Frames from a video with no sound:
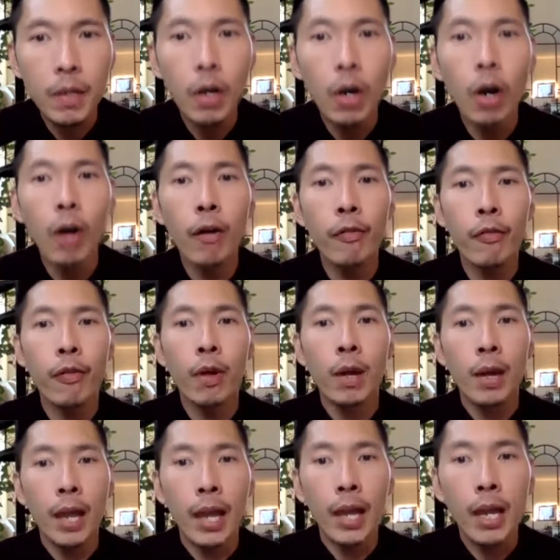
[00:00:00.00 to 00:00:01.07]
of
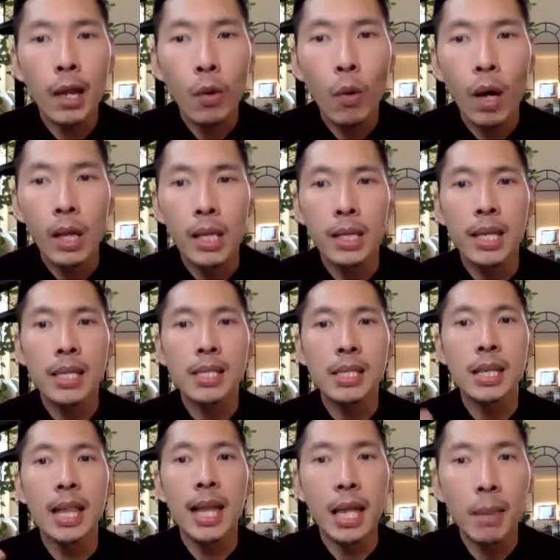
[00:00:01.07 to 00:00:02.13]
inequalities
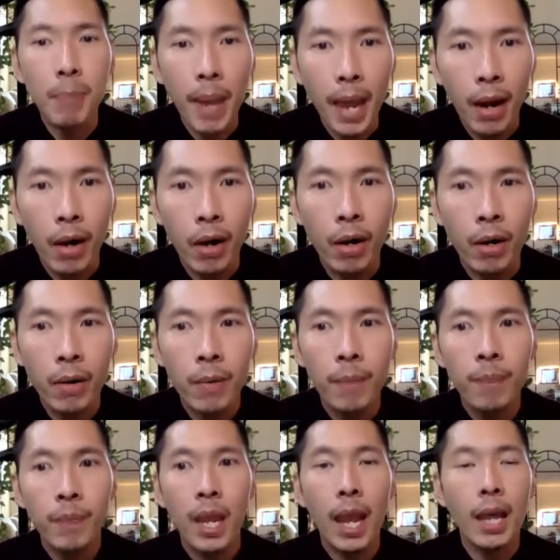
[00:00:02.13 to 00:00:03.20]
laid bare
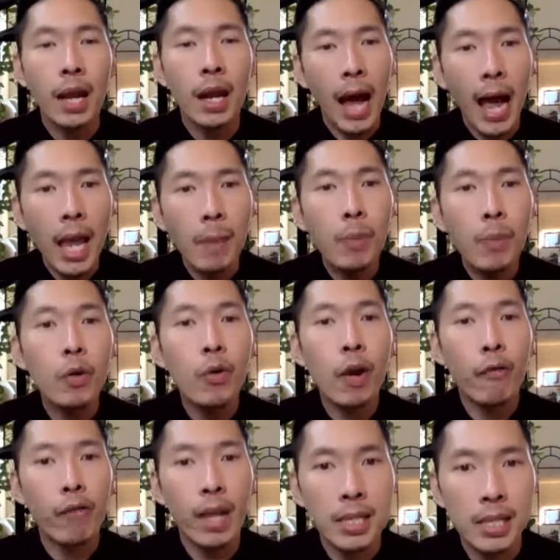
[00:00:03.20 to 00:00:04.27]
and hyper
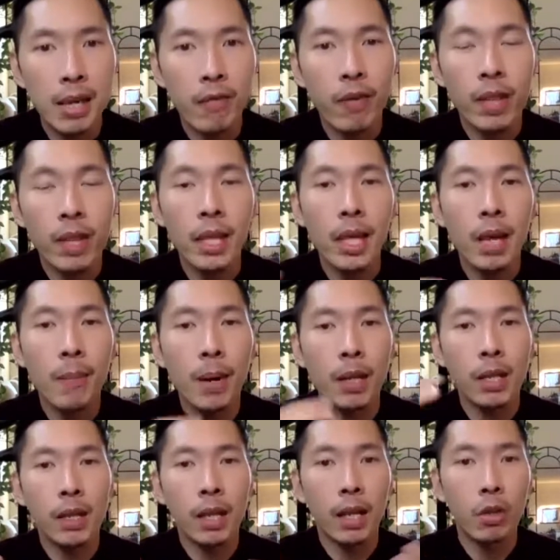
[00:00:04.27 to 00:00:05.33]
reflexivity about
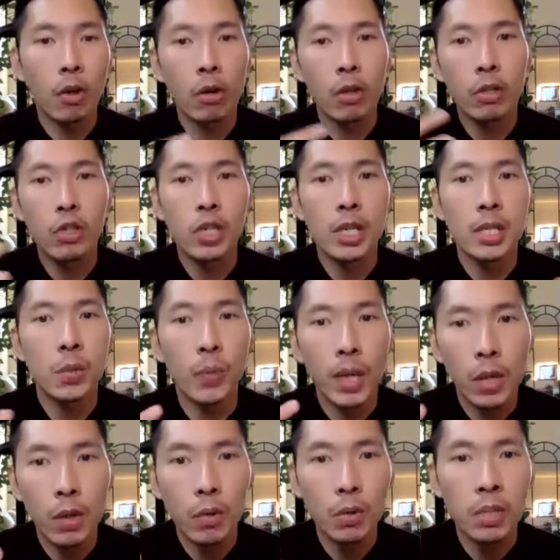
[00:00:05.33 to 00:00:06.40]
the technologies we
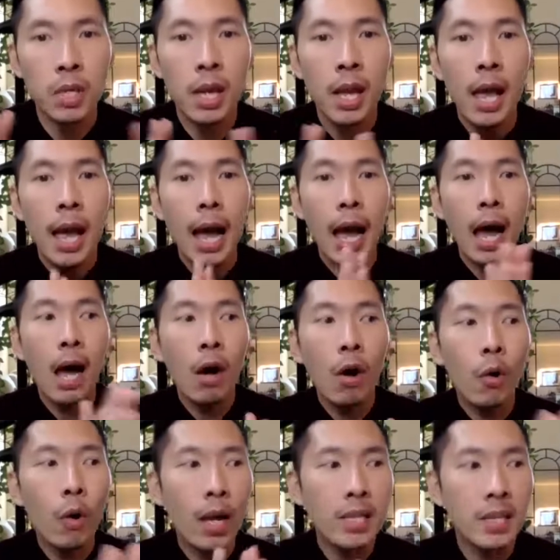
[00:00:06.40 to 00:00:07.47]
use?
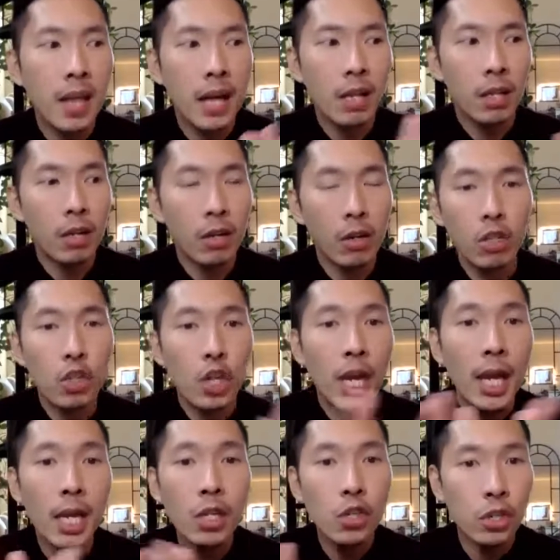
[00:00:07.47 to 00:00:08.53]
How has that
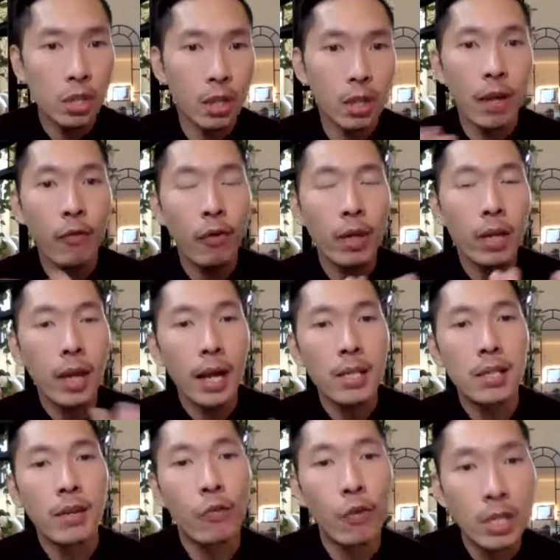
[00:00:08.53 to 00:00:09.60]
changed different kinds
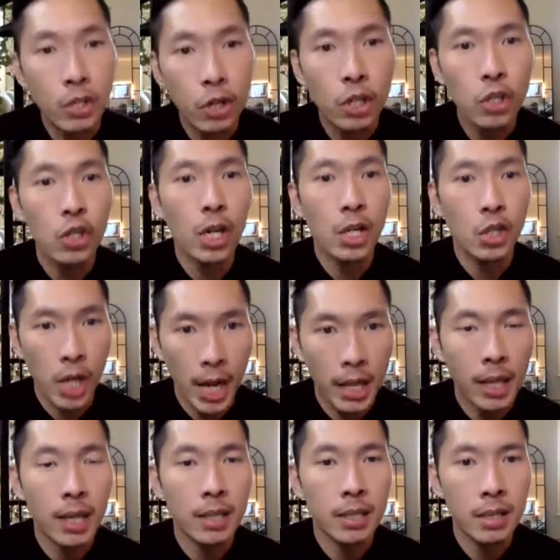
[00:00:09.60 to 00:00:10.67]
of research
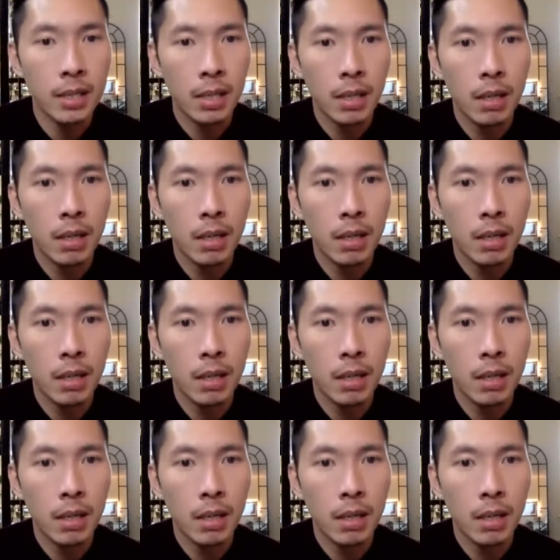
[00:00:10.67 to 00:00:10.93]
agendas?